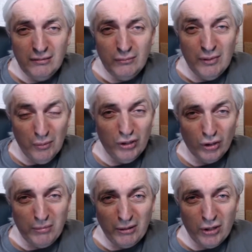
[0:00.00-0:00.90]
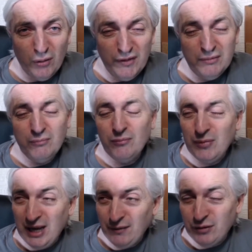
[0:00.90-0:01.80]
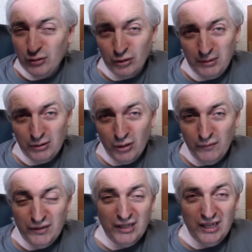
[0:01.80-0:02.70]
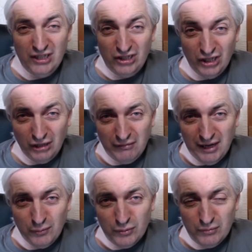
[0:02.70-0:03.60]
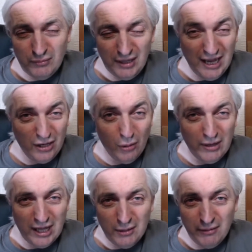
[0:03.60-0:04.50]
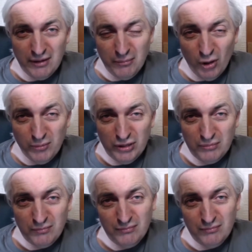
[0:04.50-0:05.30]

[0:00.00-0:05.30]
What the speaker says: We will talk about COVID. We have to talk about COVID. It's still around. It ain't going anywhere at the moment.